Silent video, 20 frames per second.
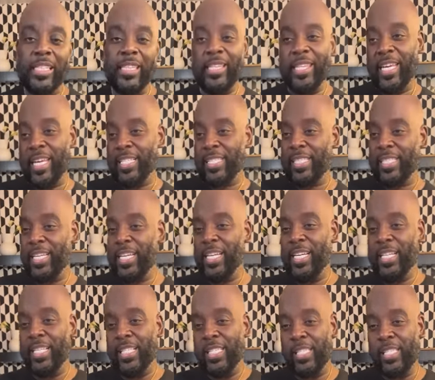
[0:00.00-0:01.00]
This
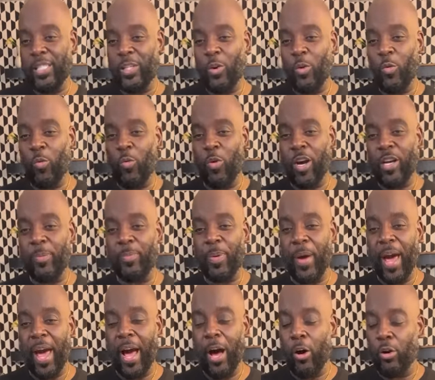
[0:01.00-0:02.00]
is one
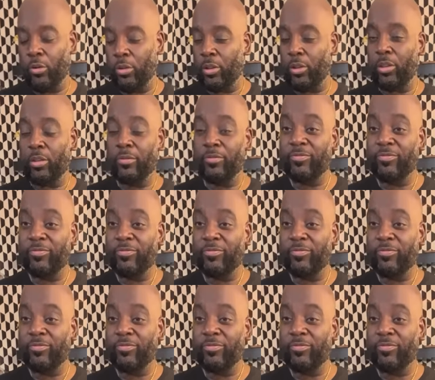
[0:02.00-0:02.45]
pound